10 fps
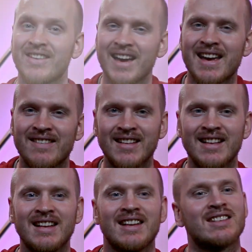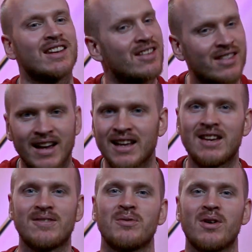Okay, so
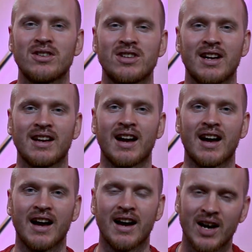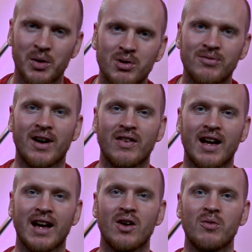thank you for watching. I hope you found that